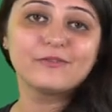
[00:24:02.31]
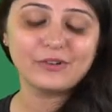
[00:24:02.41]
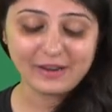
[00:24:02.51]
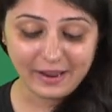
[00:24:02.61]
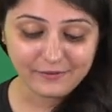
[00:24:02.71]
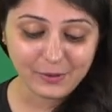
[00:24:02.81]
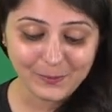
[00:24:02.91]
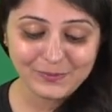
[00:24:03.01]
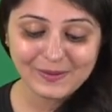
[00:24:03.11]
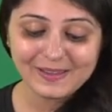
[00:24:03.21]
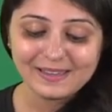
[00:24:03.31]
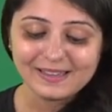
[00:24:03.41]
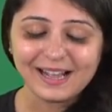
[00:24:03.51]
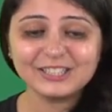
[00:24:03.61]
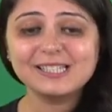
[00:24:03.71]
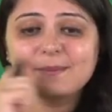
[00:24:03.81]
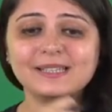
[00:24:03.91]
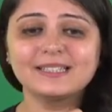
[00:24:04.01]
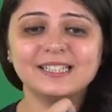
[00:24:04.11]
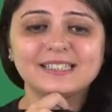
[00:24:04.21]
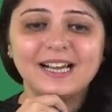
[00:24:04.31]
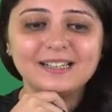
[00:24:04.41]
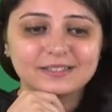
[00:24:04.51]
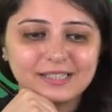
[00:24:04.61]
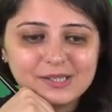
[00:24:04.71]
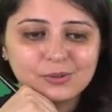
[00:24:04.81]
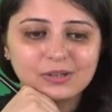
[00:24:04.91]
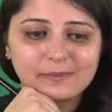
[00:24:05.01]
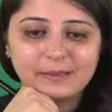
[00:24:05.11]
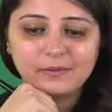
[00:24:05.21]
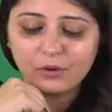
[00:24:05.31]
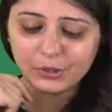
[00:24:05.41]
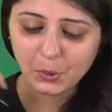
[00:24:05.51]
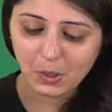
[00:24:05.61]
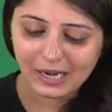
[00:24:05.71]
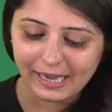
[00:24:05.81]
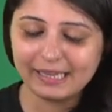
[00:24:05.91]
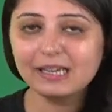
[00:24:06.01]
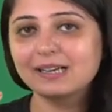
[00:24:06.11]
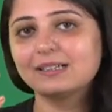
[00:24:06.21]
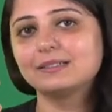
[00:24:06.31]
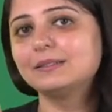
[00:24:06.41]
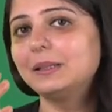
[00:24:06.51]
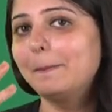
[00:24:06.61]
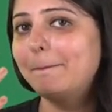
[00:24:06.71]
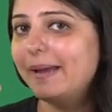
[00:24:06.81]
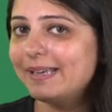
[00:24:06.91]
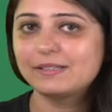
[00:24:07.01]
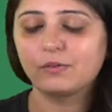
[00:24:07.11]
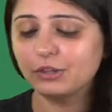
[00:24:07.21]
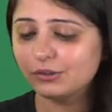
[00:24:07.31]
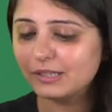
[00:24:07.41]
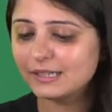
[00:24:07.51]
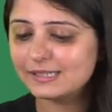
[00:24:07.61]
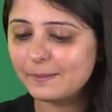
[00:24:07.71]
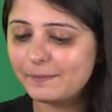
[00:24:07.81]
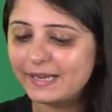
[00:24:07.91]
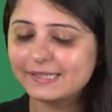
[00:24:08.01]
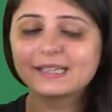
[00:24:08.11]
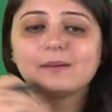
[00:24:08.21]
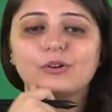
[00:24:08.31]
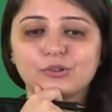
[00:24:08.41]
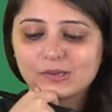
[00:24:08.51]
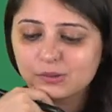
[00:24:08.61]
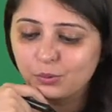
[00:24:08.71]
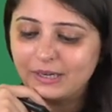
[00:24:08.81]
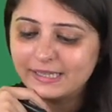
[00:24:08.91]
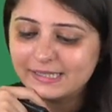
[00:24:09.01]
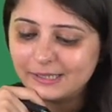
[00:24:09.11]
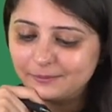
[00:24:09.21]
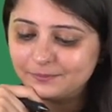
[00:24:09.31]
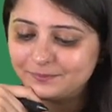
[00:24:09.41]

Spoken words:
forever. Achha, sabse achha kya lagta hai school ke baare mein? What do you like best? What do you think is the best thing about your school? Let's see.